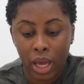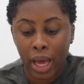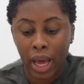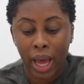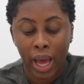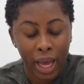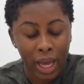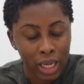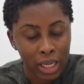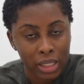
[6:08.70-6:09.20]

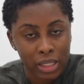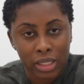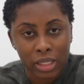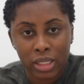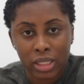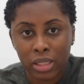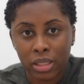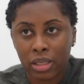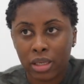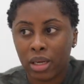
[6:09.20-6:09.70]

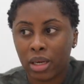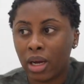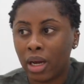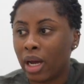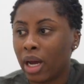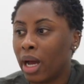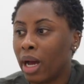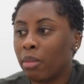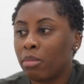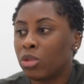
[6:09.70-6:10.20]
and
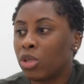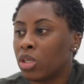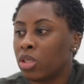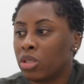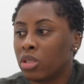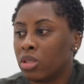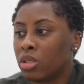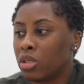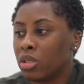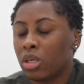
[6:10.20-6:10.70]
I'm
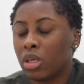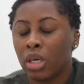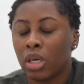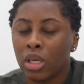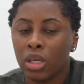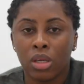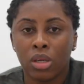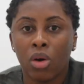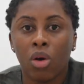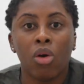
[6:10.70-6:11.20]
just
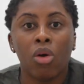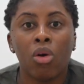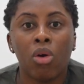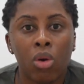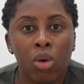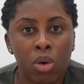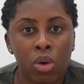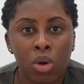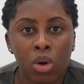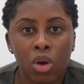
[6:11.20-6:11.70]
in
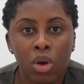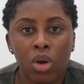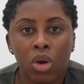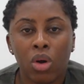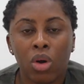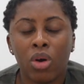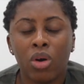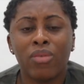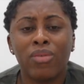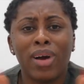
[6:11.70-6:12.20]
awe
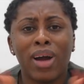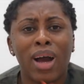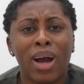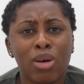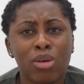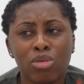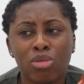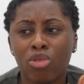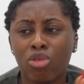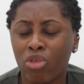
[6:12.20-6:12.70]
of
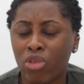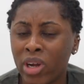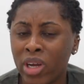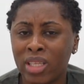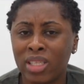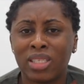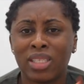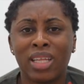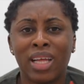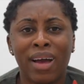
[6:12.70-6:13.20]
how
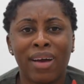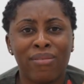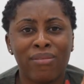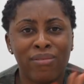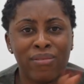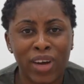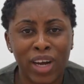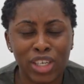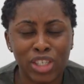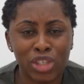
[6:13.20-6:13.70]
great that
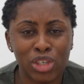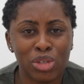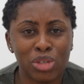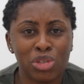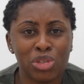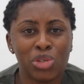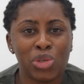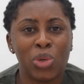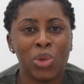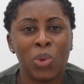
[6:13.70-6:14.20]
fashion
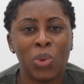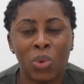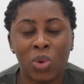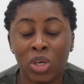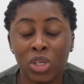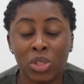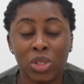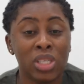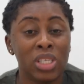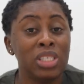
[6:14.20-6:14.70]
show
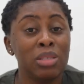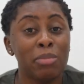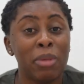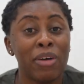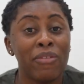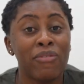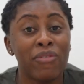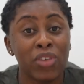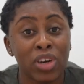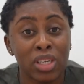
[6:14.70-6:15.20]
was. So this is
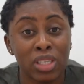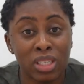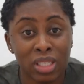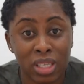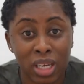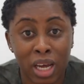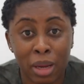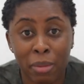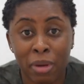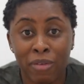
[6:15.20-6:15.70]
my
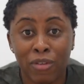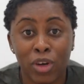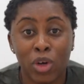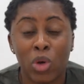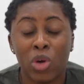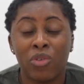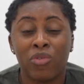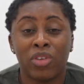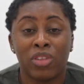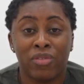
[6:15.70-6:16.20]
first time ever
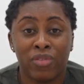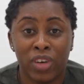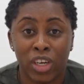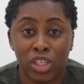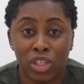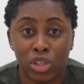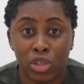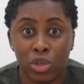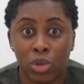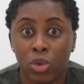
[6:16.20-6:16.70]
going for the
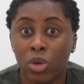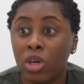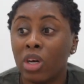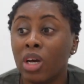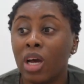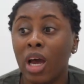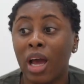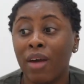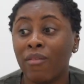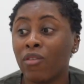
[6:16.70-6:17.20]
fashion show.
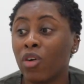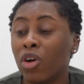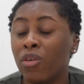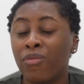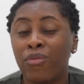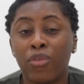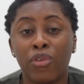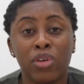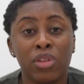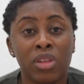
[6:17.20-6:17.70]
I've
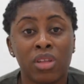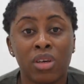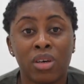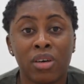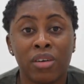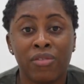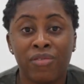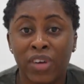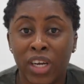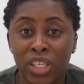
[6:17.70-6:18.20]
gone for
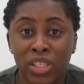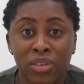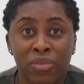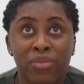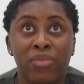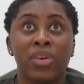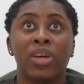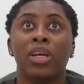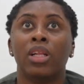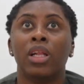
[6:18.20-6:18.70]
the fashion
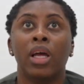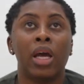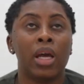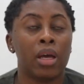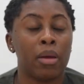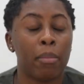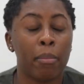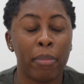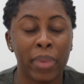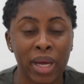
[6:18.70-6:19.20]
fair
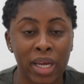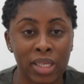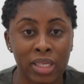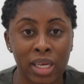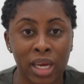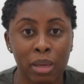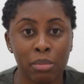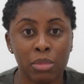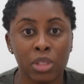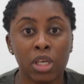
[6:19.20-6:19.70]
like bare
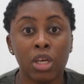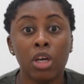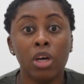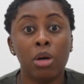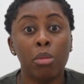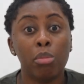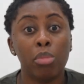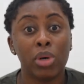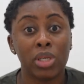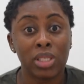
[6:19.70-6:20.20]
times,
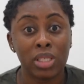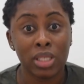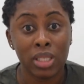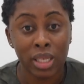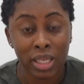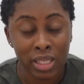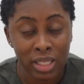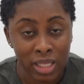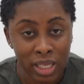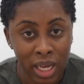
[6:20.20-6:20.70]
but
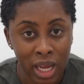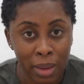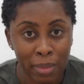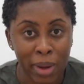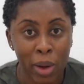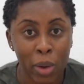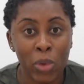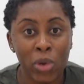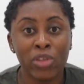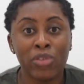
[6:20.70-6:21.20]
this time
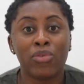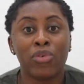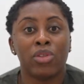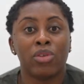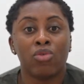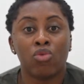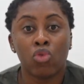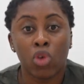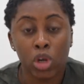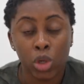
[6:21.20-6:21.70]
I went for
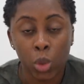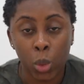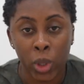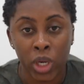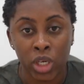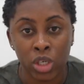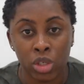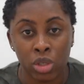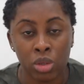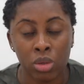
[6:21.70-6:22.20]
the
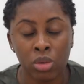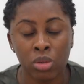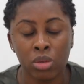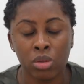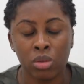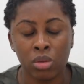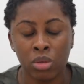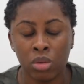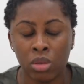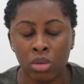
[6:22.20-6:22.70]
runway
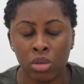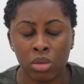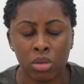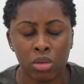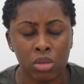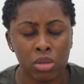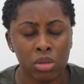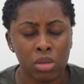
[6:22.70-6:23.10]
show. Oh,